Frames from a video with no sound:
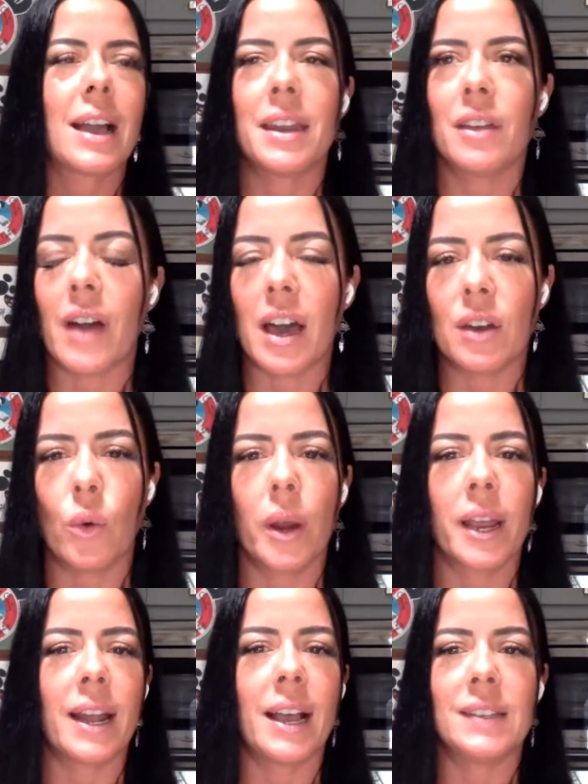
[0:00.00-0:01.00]
kind of
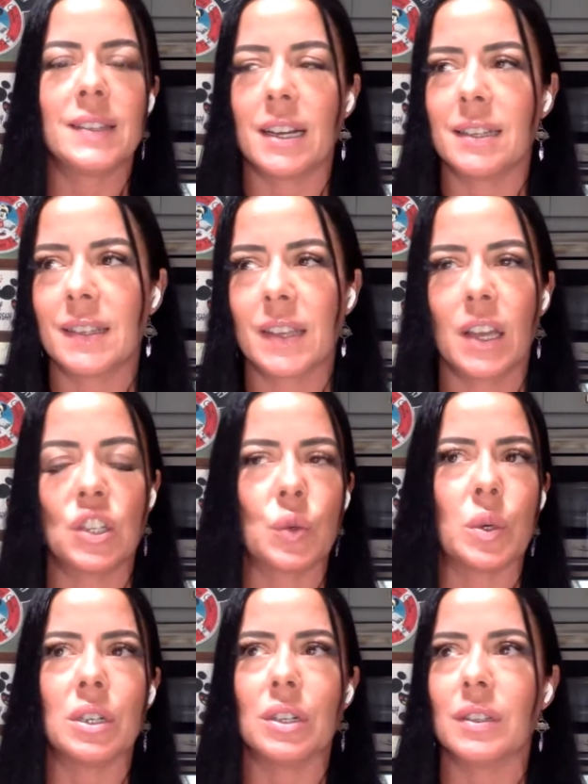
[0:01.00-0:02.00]
unorganized,
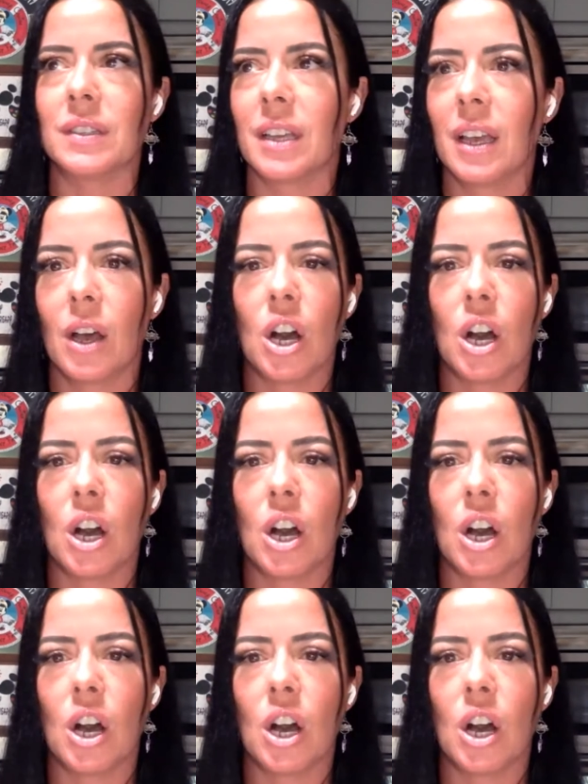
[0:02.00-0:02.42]
unscheduled,